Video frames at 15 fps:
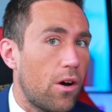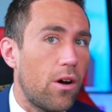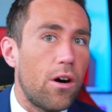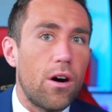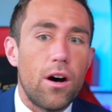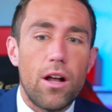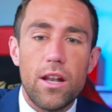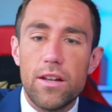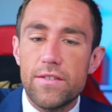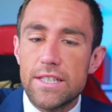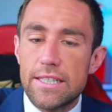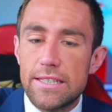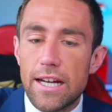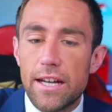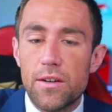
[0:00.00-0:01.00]
all of a
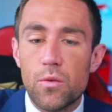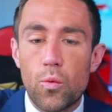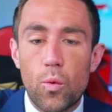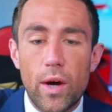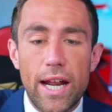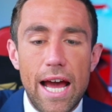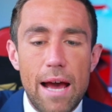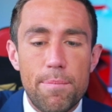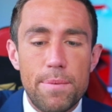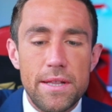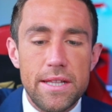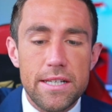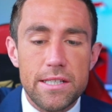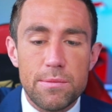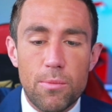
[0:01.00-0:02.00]
sudden, what
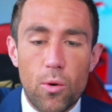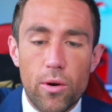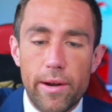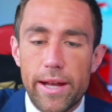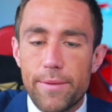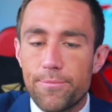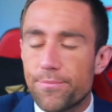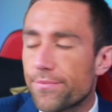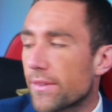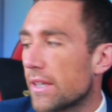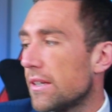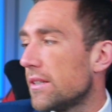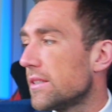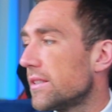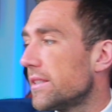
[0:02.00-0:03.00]
happened this morning?
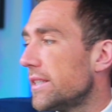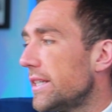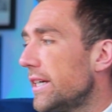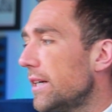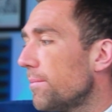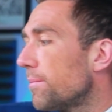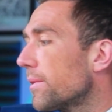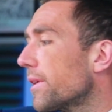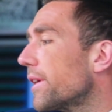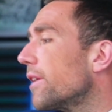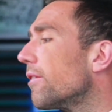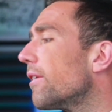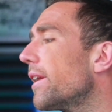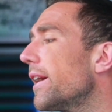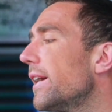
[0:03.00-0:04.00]
Yep,
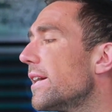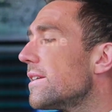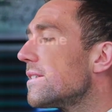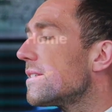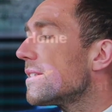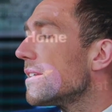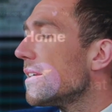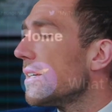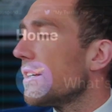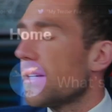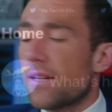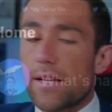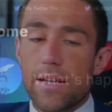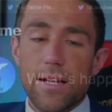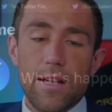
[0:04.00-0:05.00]
here it is.
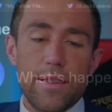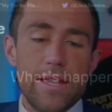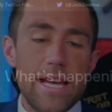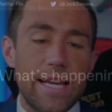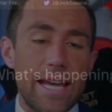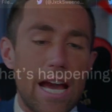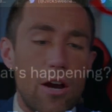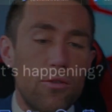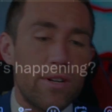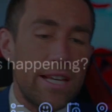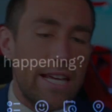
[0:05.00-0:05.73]
The account